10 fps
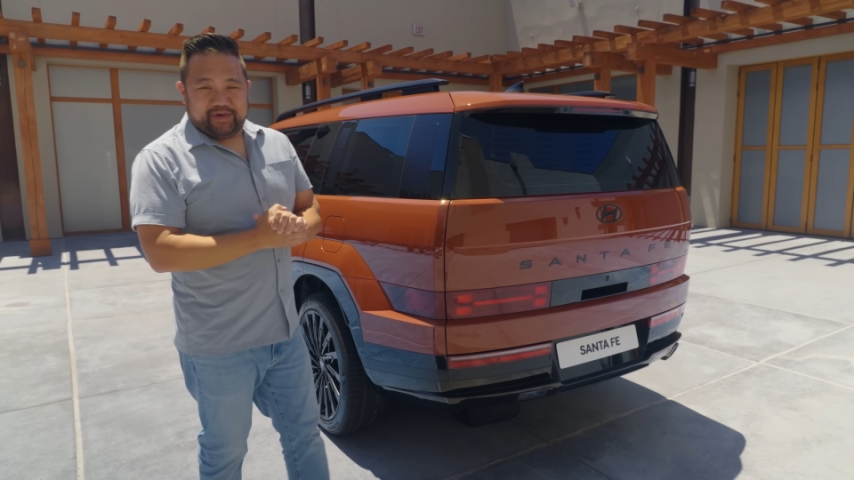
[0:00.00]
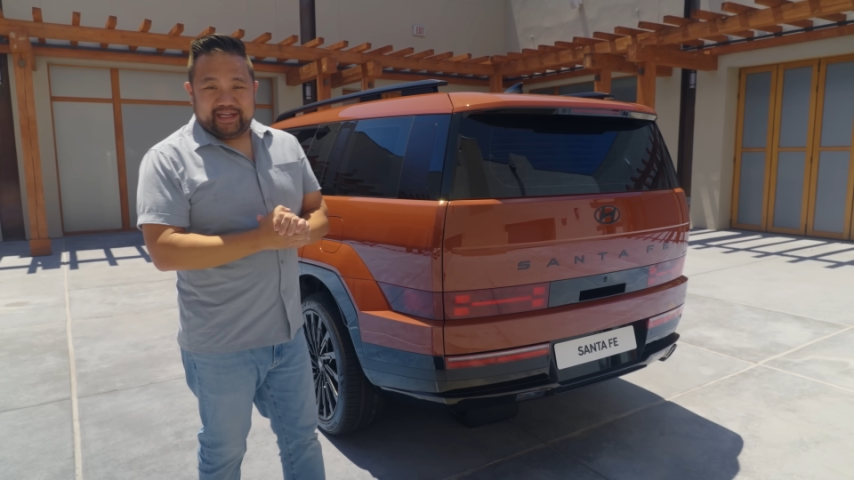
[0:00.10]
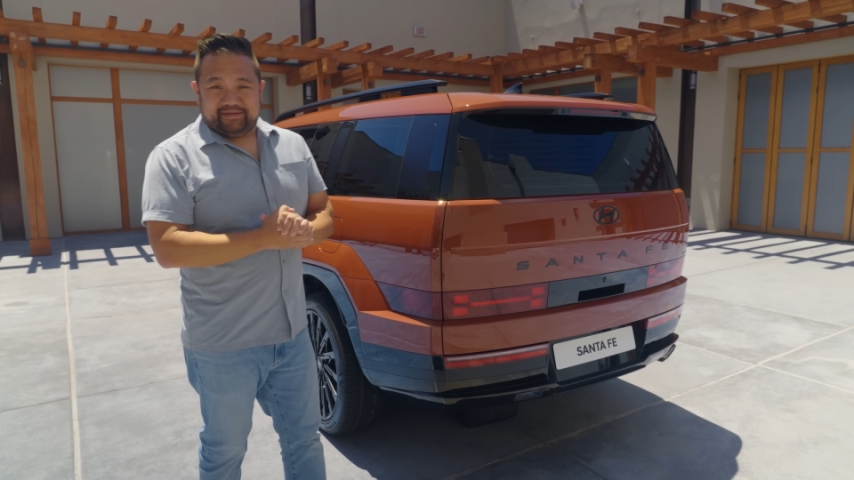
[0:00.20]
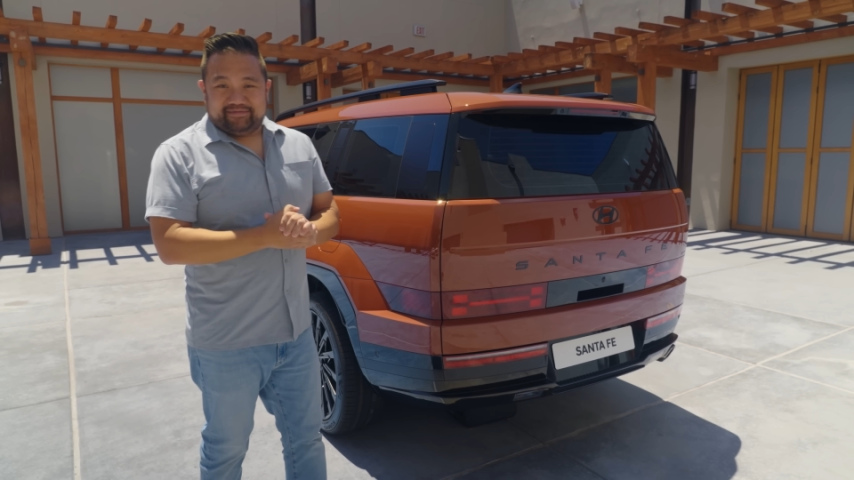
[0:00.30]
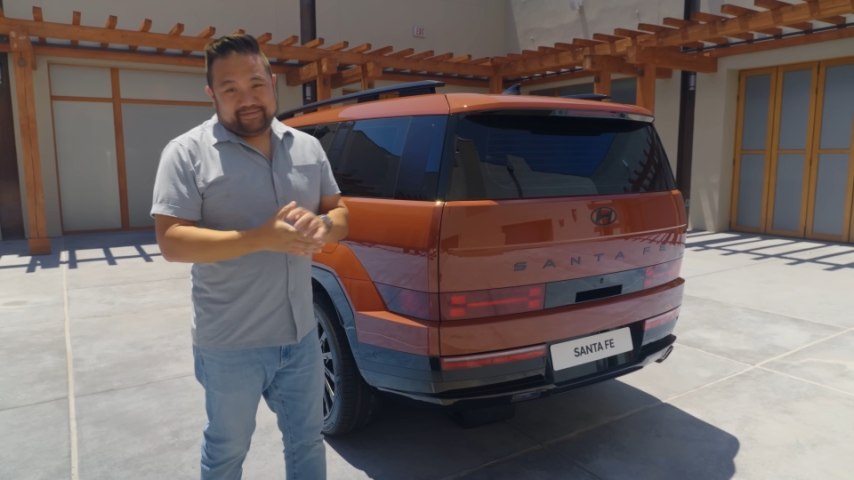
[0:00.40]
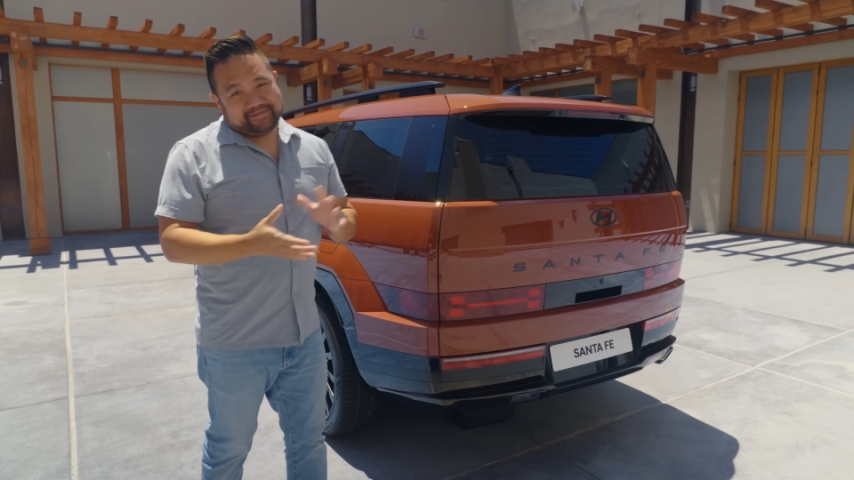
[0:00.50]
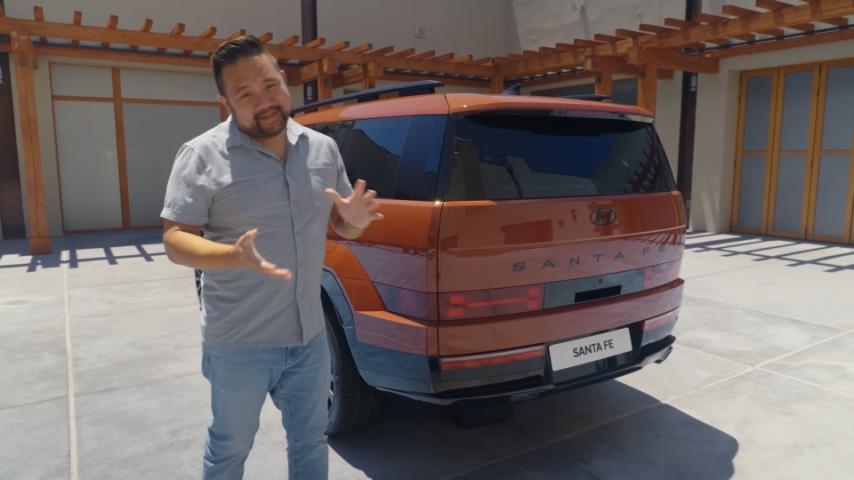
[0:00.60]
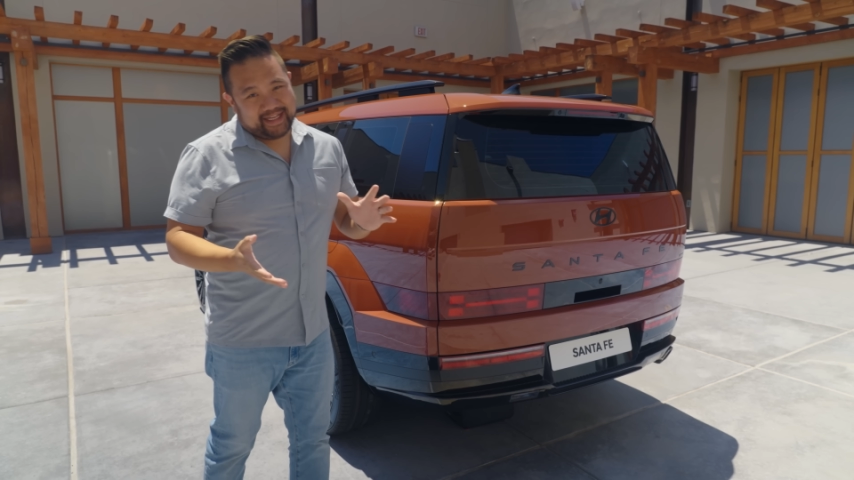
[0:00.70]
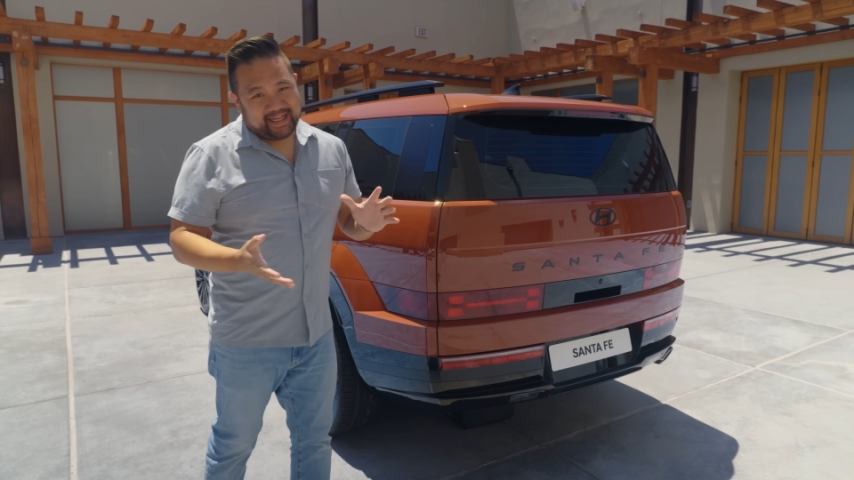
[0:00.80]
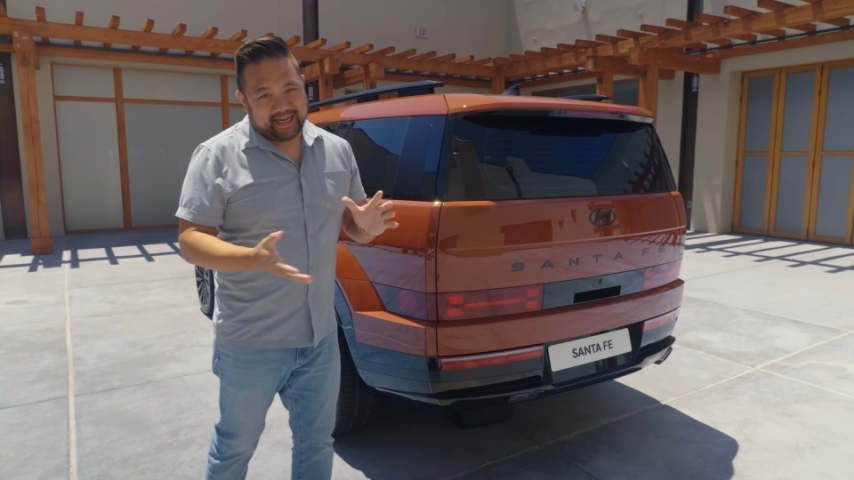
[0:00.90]
but
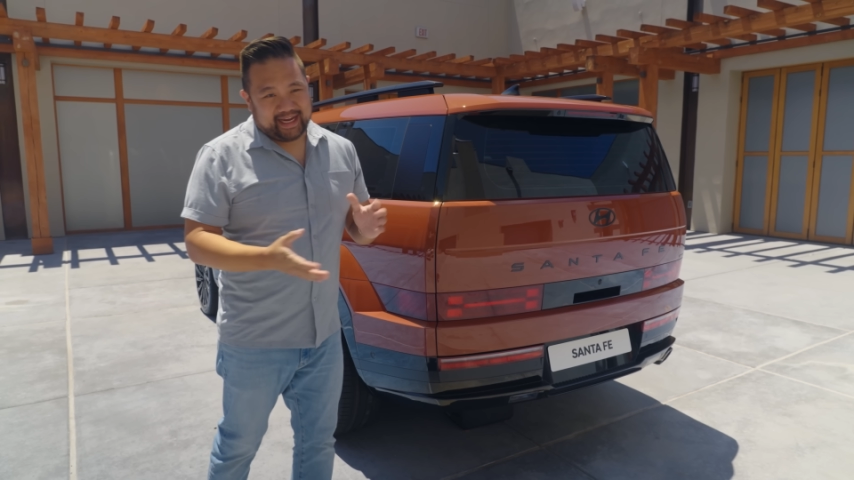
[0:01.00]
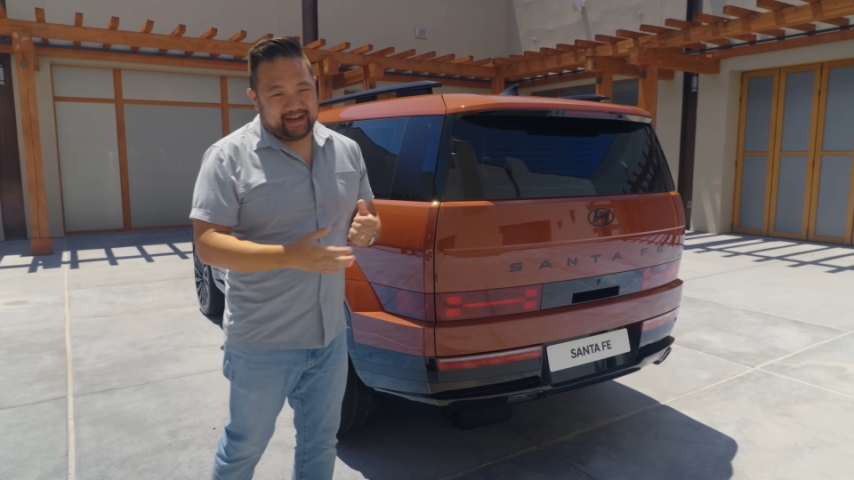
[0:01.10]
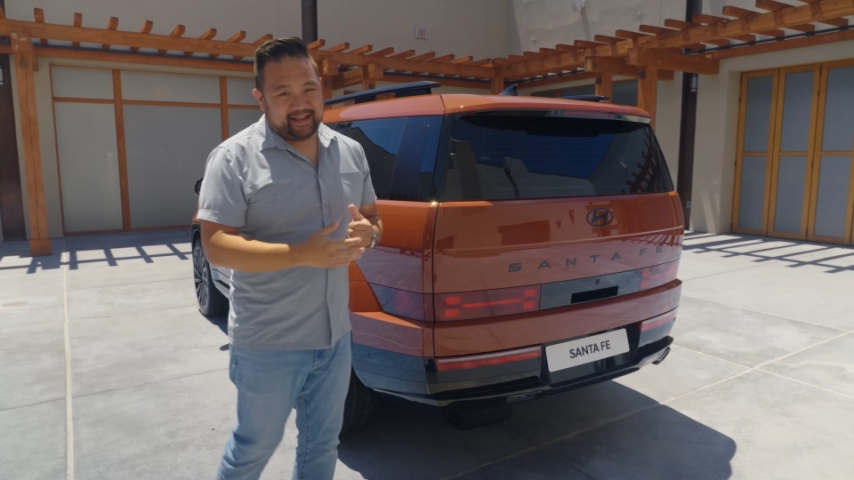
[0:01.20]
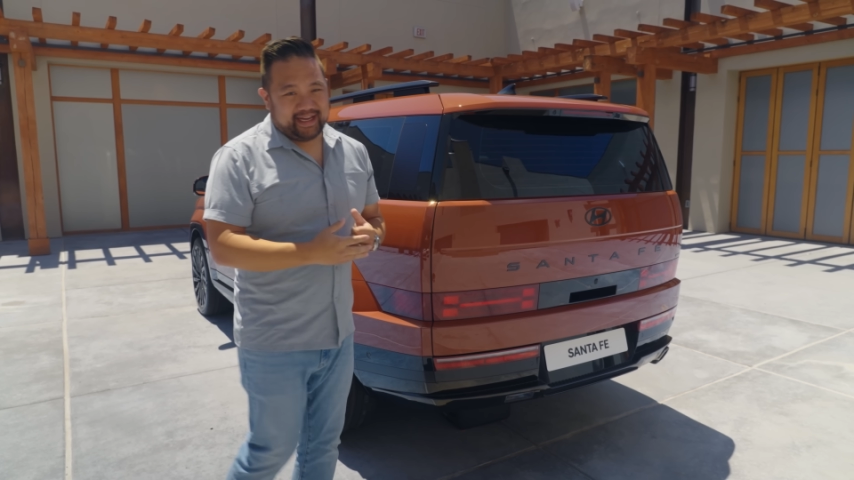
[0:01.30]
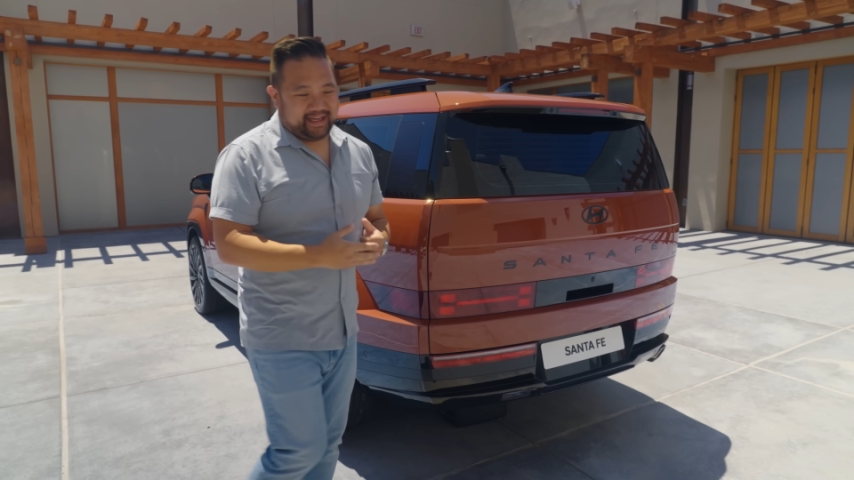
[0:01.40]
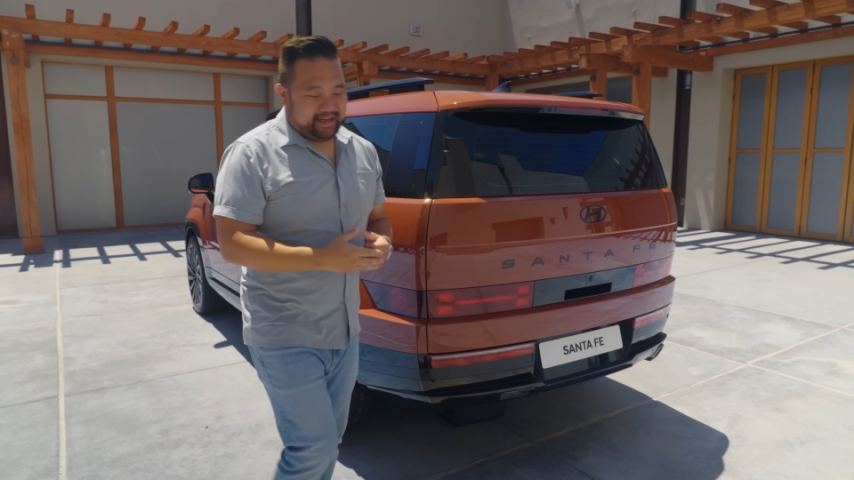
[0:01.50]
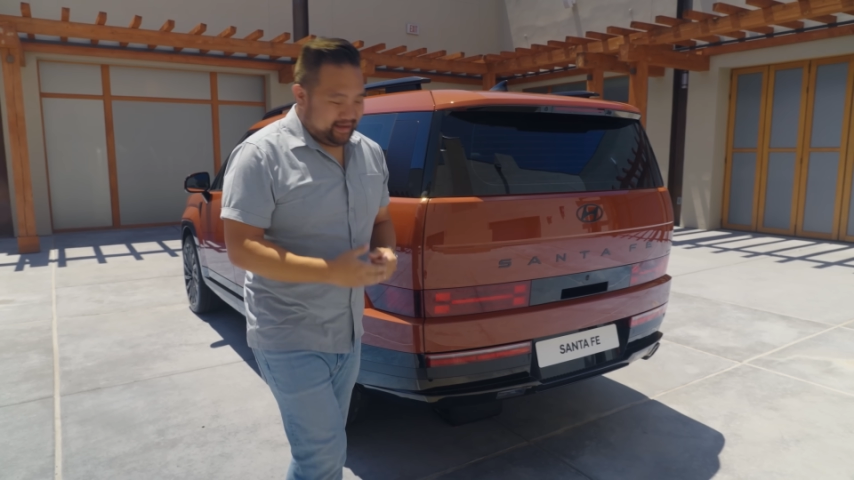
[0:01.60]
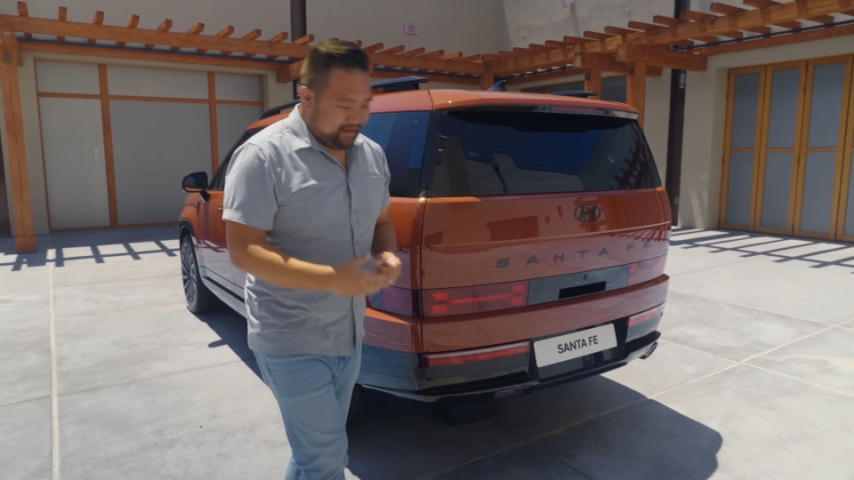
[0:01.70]
I kind of like it.